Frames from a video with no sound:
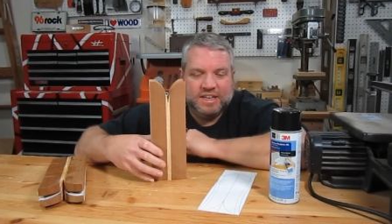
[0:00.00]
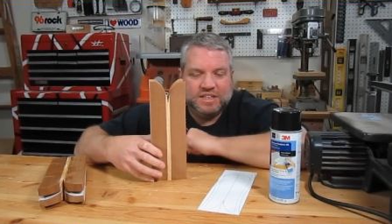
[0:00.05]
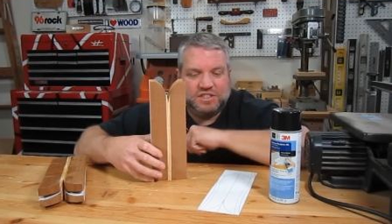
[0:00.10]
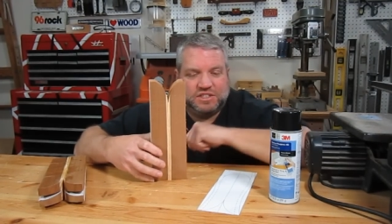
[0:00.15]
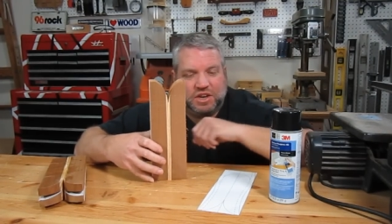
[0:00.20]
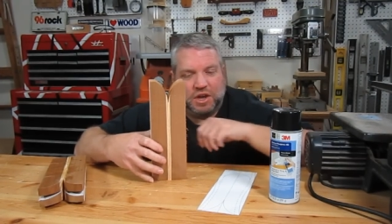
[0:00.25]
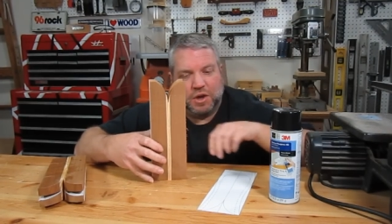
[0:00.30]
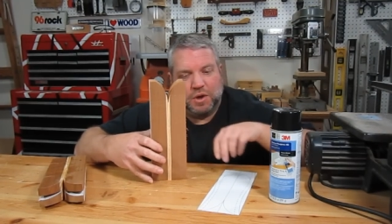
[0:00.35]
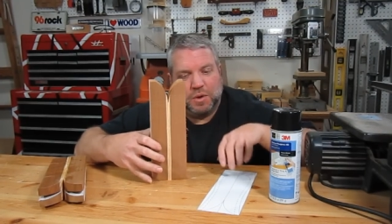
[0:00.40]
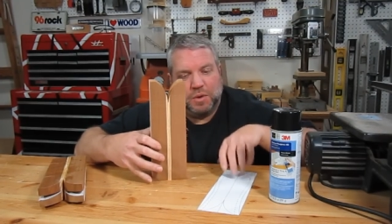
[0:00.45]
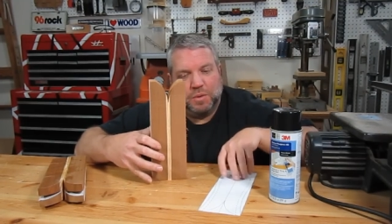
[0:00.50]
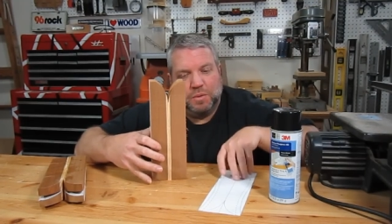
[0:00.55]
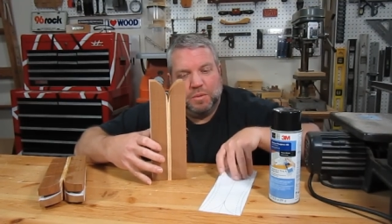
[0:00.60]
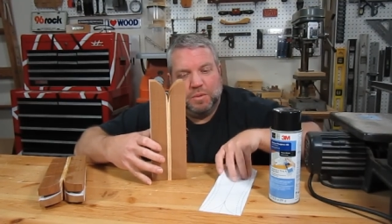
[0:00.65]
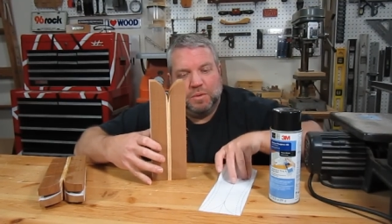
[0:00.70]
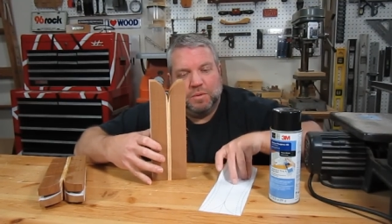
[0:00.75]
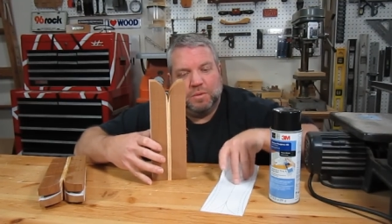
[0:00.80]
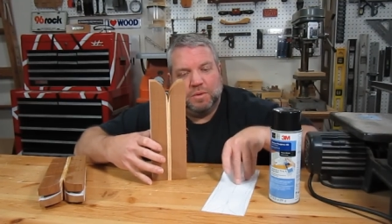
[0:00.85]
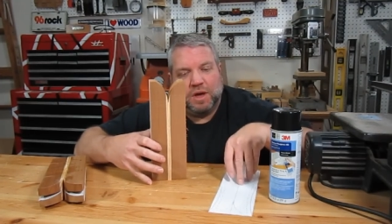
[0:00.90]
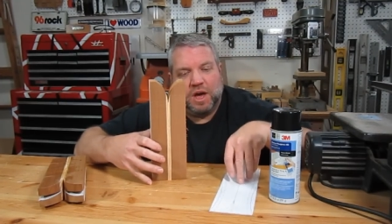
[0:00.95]
So
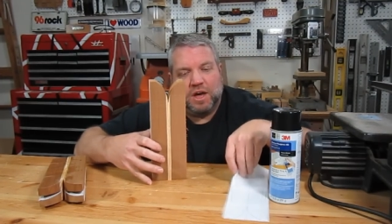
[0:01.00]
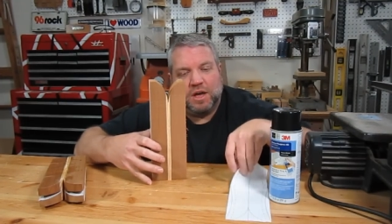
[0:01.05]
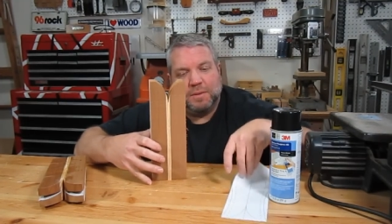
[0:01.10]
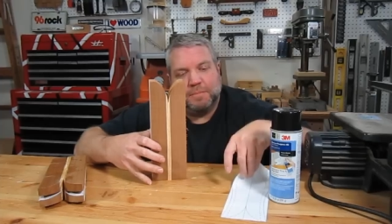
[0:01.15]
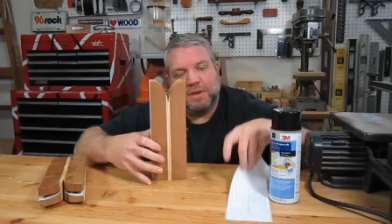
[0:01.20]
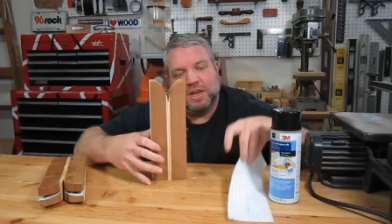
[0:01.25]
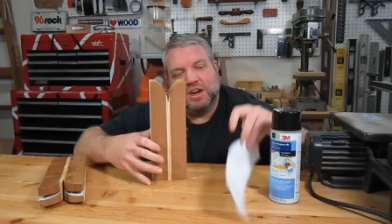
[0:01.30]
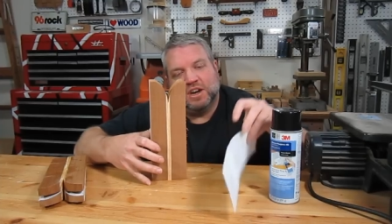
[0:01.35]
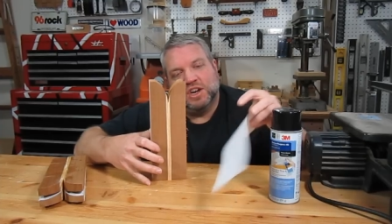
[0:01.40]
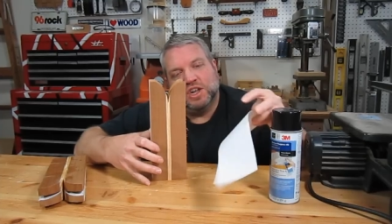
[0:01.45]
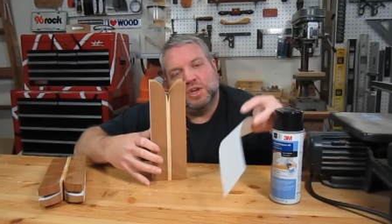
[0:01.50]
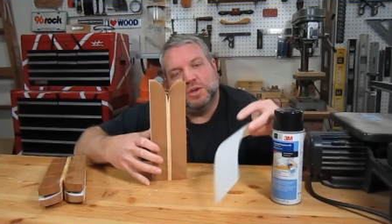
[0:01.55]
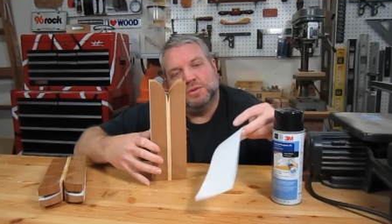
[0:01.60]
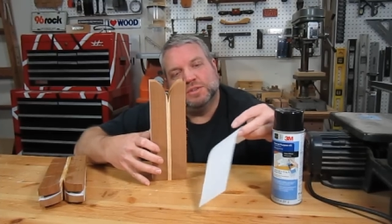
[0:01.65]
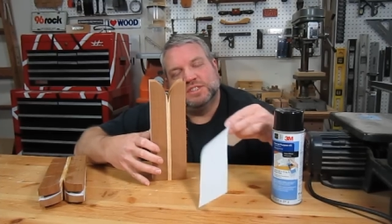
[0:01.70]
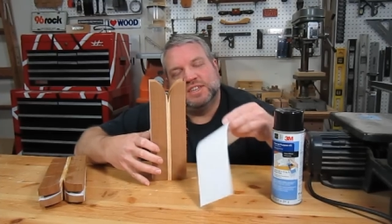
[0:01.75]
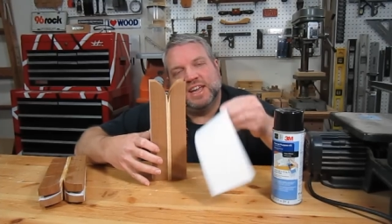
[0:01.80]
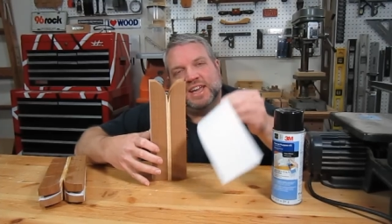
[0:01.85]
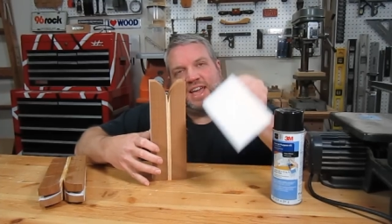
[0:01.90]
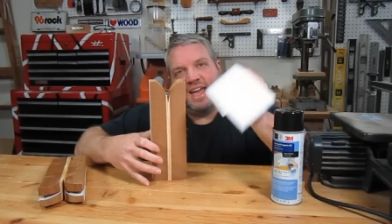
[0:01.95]
all I'm going to do
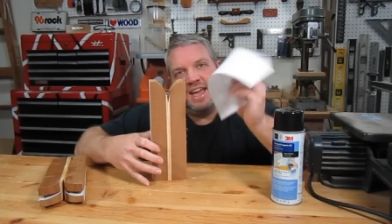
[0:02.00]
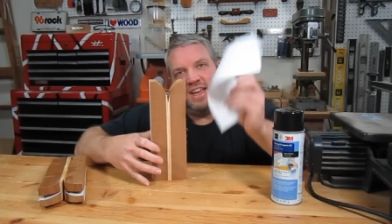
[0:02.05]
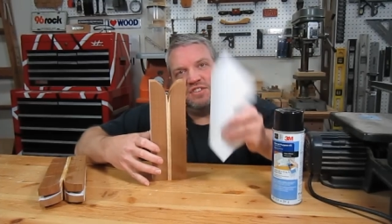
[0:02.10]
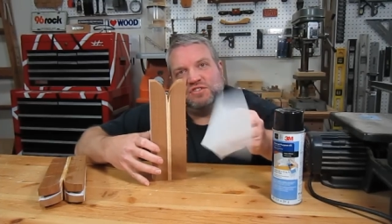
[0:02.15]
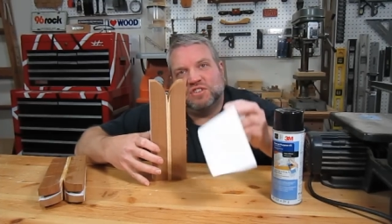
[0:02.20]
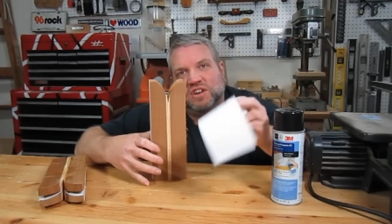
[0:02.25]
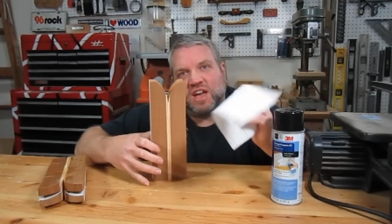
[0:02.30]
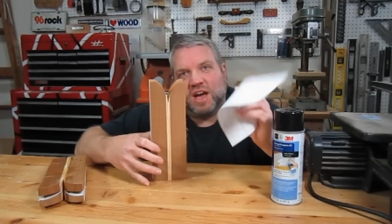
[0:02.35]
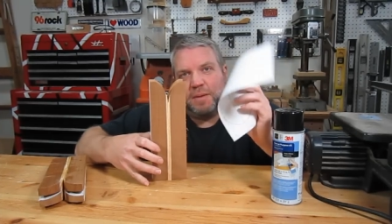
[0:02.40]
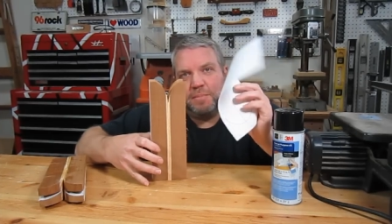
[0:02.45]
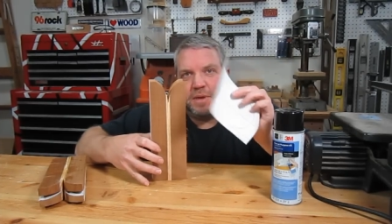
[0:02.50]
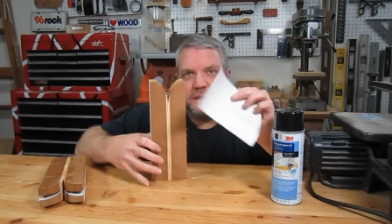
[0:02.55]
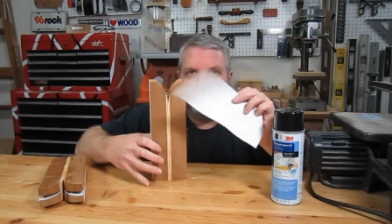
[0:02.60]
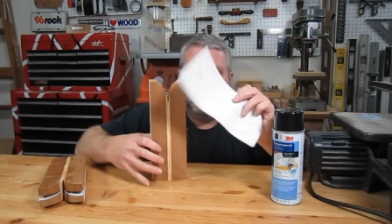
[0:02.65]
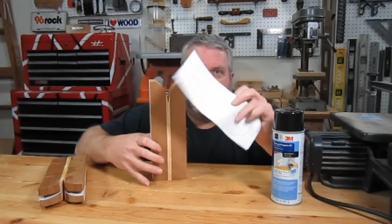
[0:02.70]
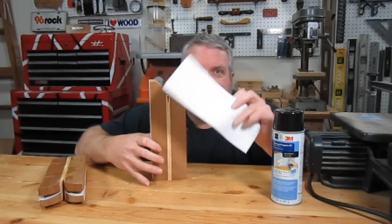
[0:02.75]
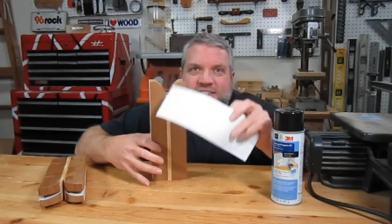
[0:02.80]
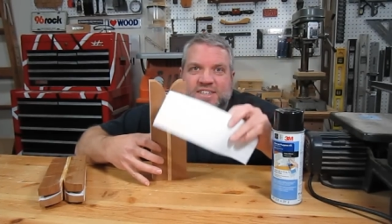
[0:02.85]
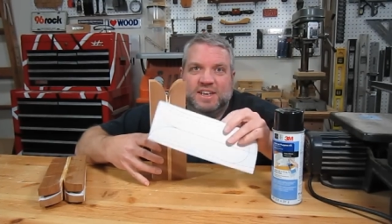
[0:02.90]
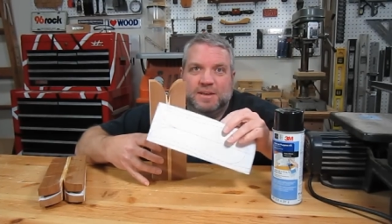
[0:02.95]
is take an extra copy of
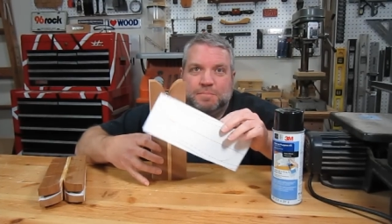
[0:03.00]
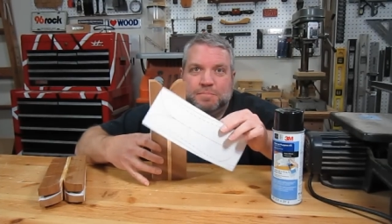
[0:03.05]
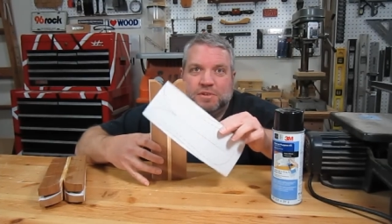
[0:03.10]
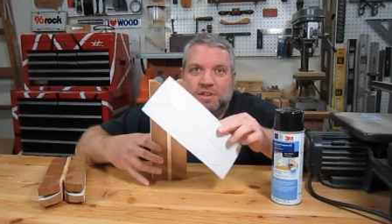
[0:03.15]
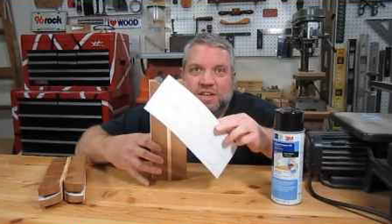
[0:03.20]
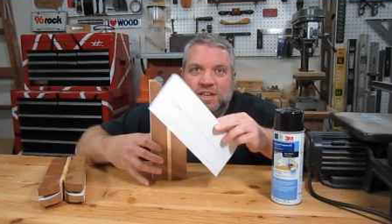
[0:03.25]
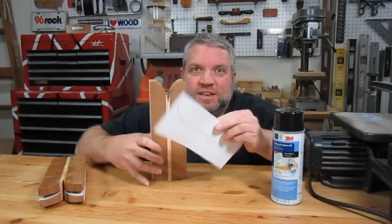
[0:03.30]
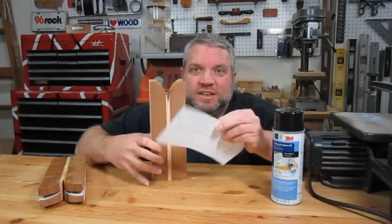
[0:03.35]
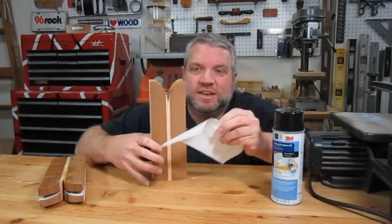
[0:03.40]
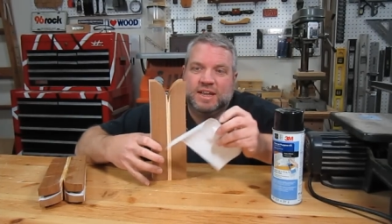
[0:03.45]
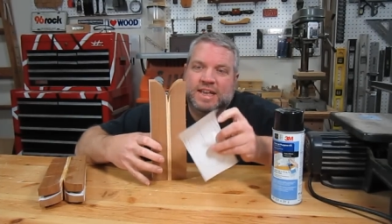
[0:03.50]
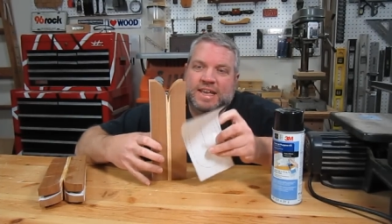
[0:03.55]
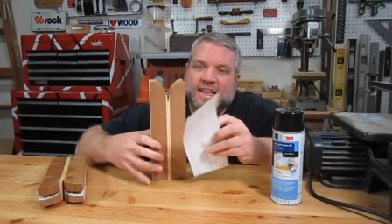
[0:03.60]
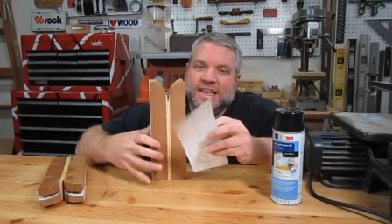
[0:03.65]
my template